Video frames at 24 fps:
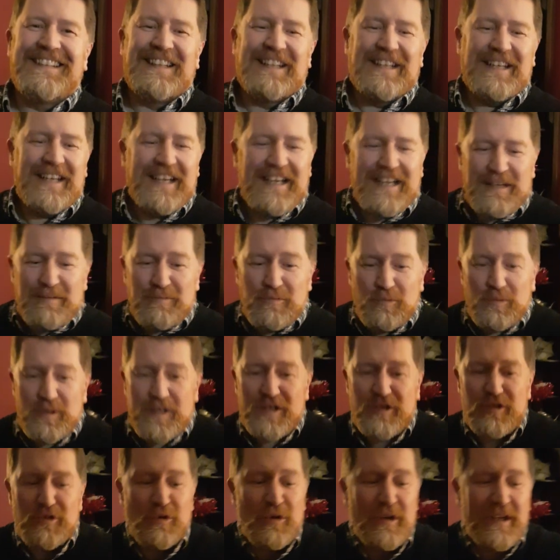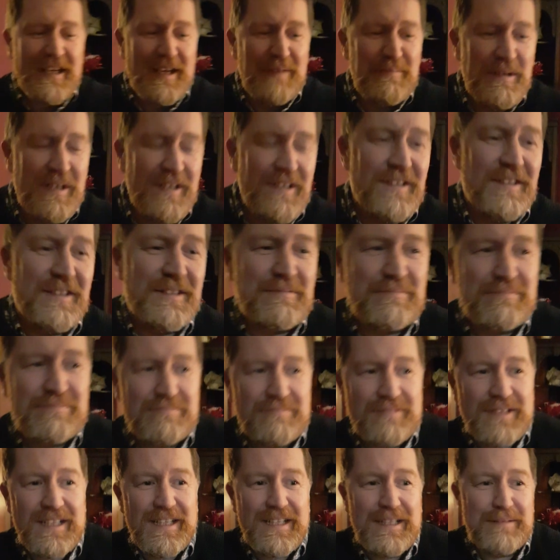I came here
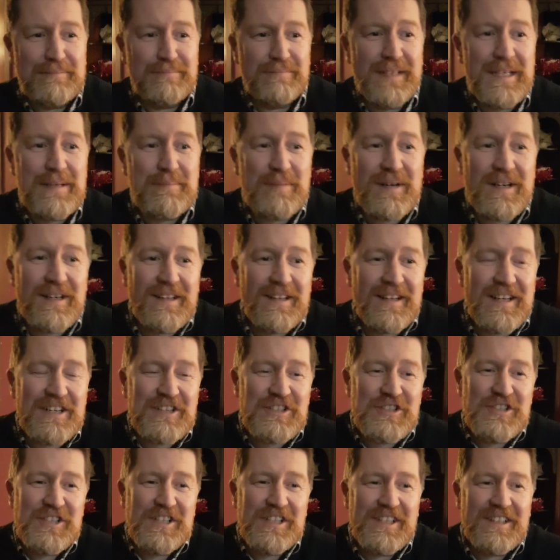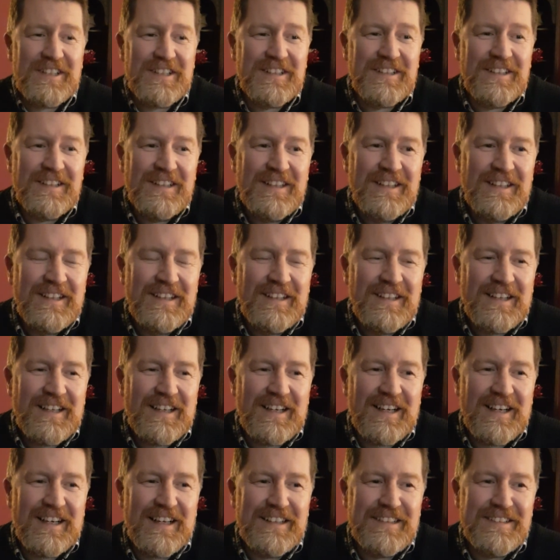late part of last year,
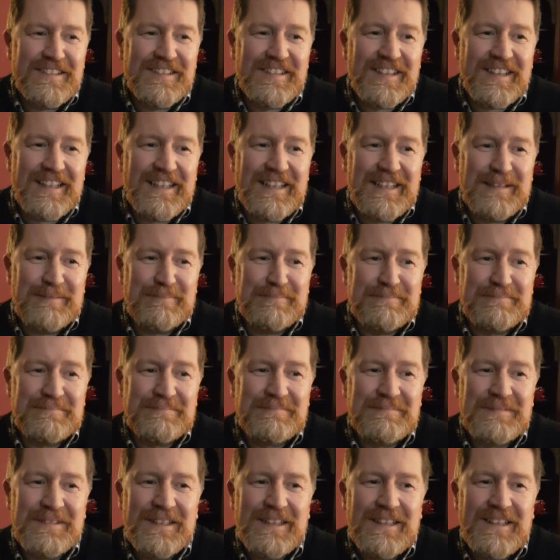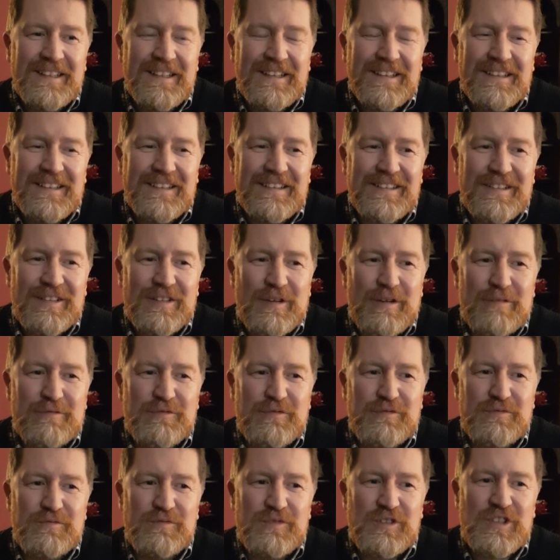and
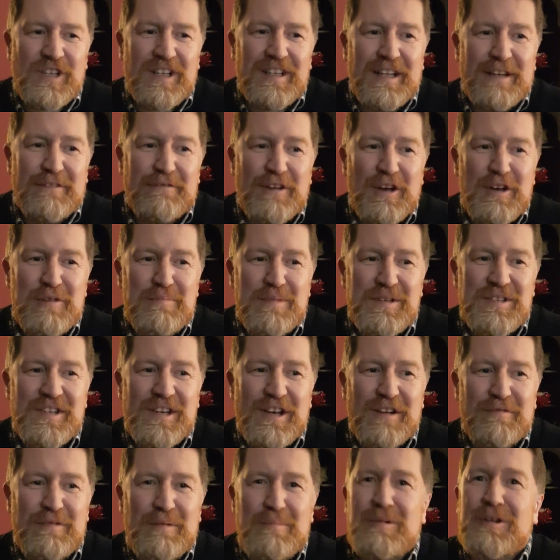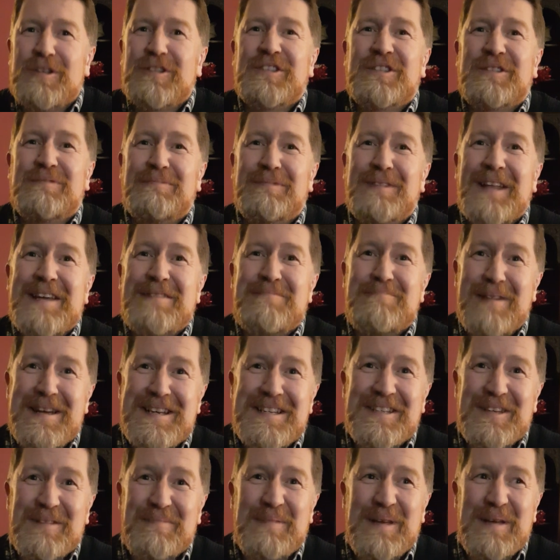suddenly found myself among some
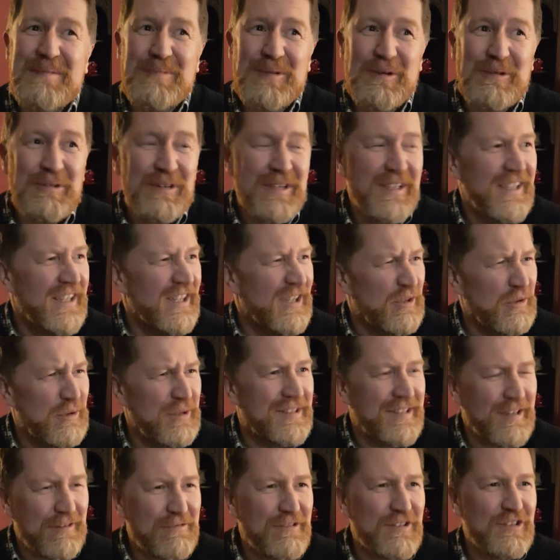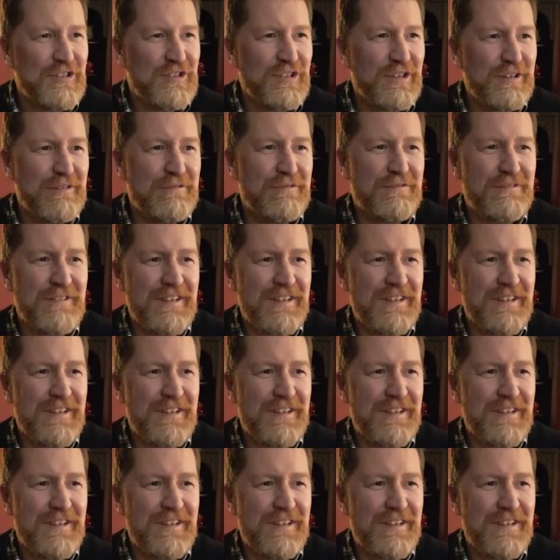like-minded people with different sort of